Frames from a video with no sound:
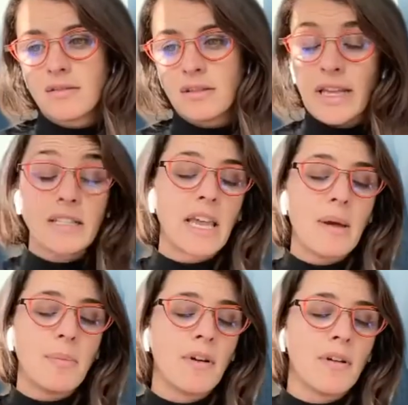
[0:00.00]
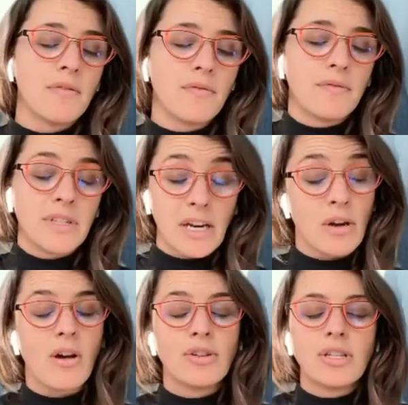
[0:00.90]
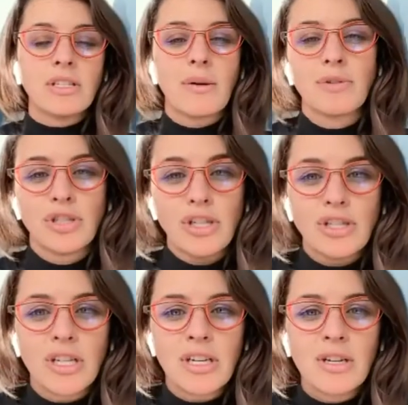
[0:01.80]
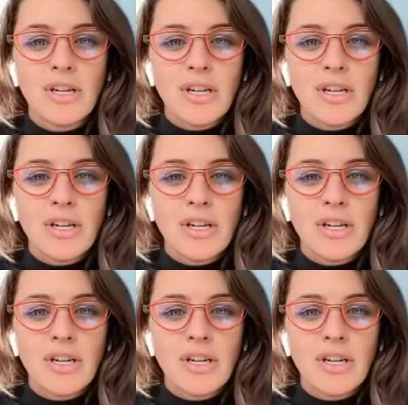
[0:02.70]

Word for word: landscape of technologies that were changing